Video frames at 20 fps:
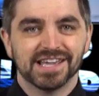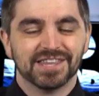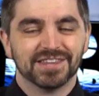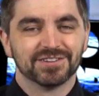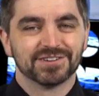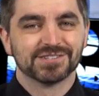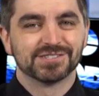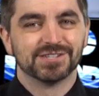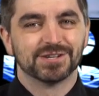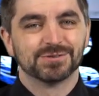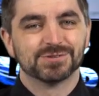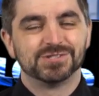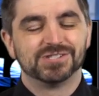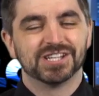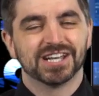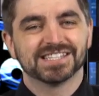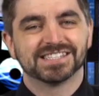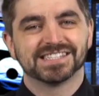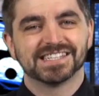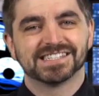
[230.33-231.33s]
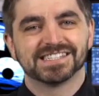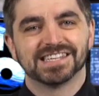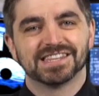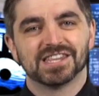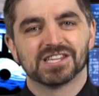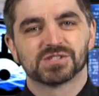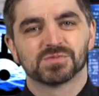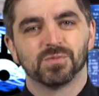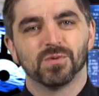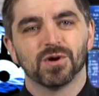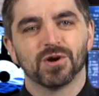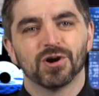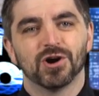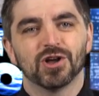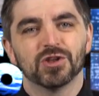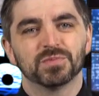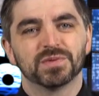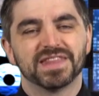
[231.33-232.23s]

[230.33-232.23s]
There is no justice in this world